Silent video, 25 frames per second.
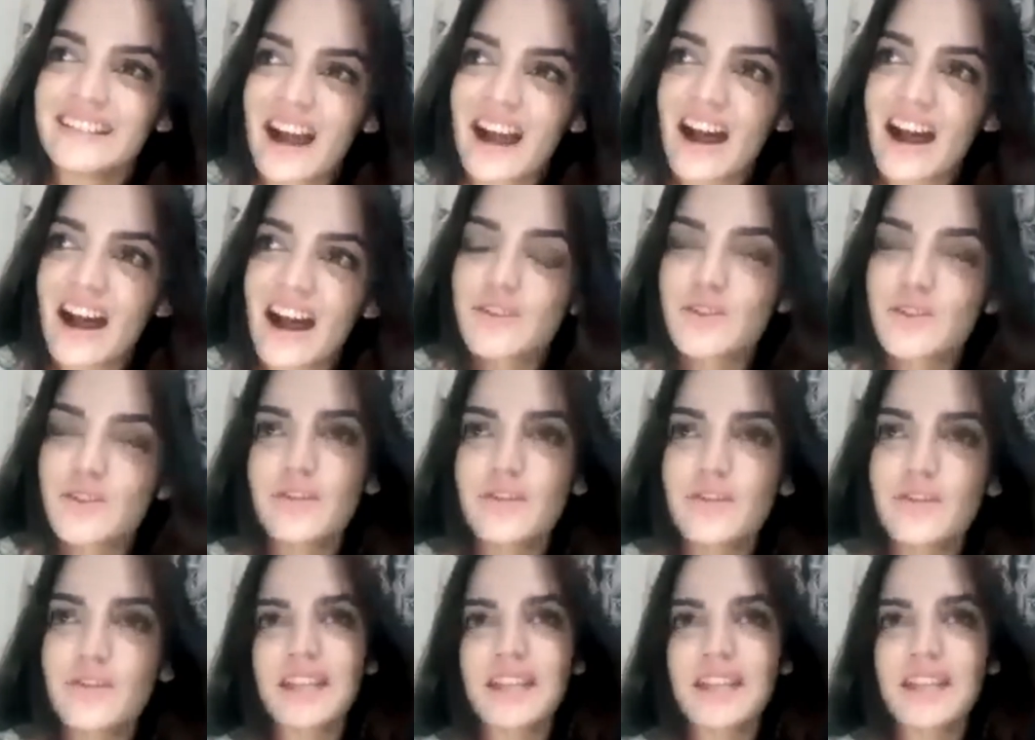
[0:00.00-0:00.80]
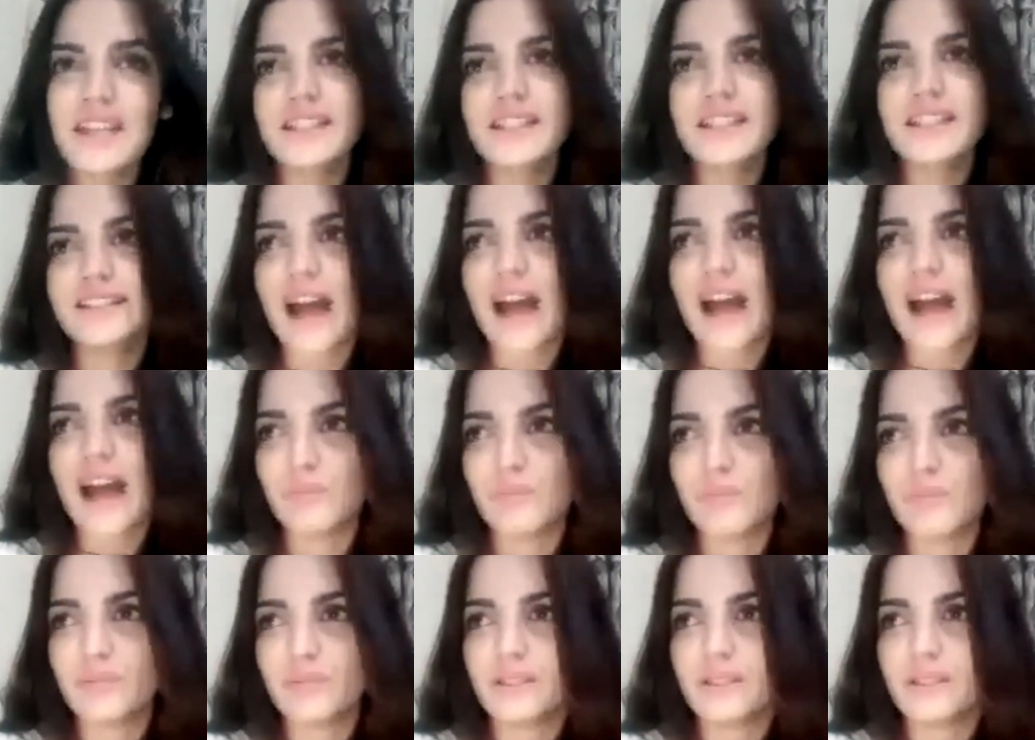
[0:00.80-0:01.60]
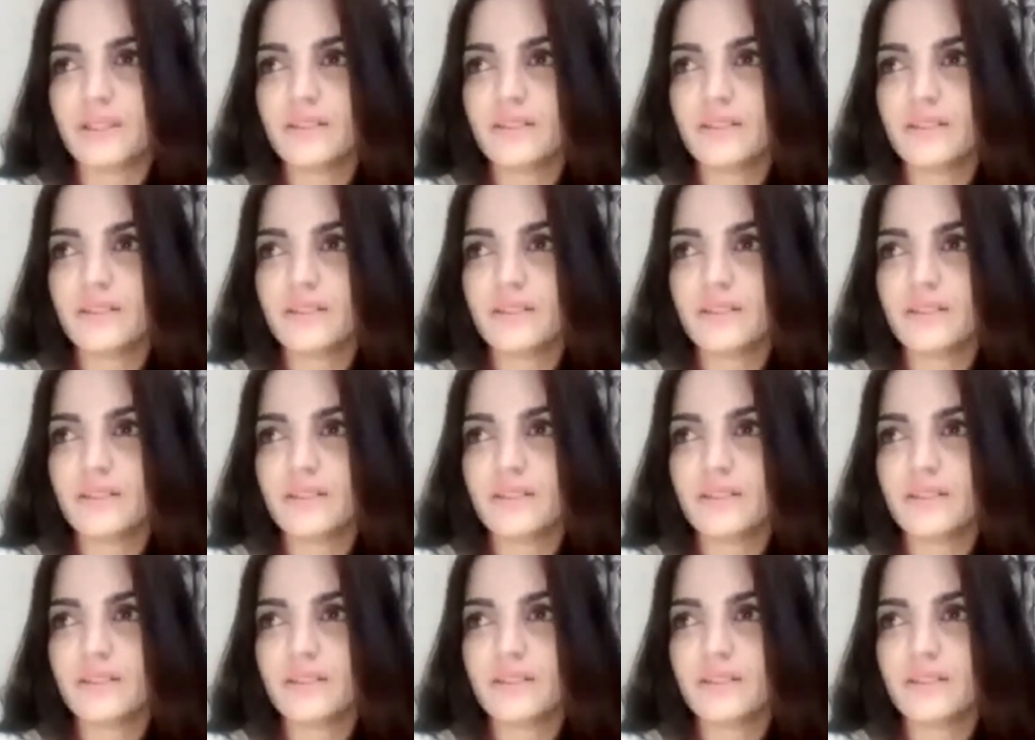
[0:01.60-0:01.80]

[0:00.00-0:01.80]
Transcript: So finally, it happened.